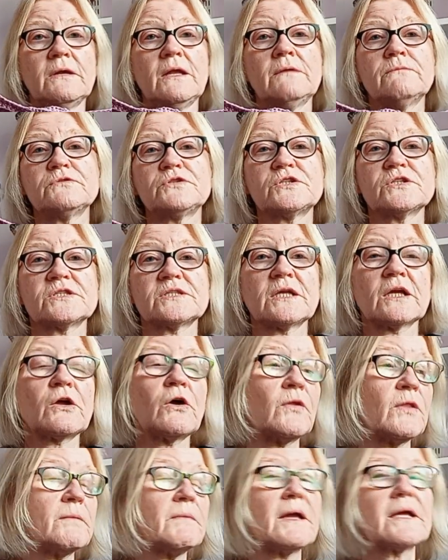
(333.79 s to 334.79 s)
It was just, I
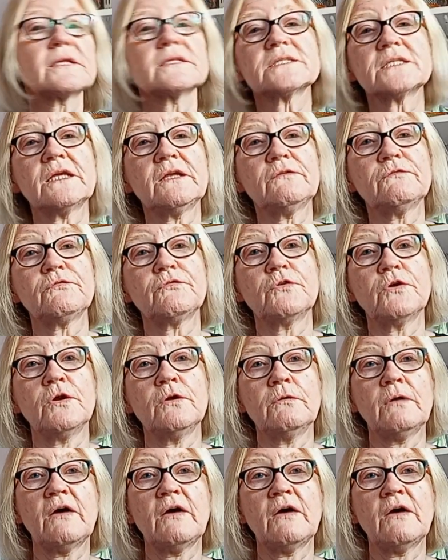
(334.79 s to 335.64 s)
got the magazine through,